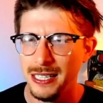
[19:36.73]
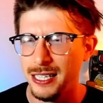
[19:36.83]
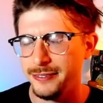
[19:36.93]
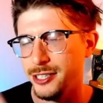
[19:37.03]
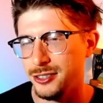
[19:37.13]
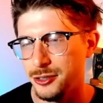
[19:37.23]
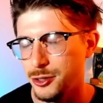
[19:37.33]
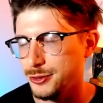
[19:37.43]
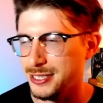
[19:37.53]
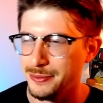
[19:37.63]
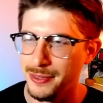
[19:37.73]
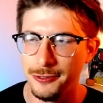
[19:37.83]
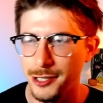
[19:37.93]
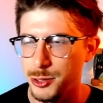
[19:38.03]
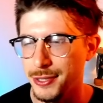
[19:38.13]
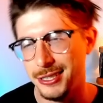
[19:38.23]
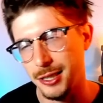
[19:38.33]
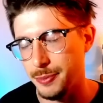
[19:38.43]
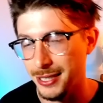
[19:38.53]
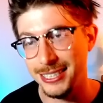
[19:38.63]
If y'all know Wholesome over on Twitch, y'all
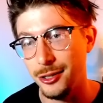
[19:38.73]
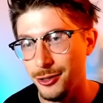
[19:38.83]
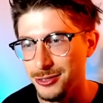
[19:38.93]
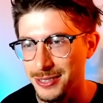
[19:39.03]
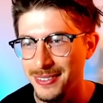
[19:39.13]
probably know Wholesome.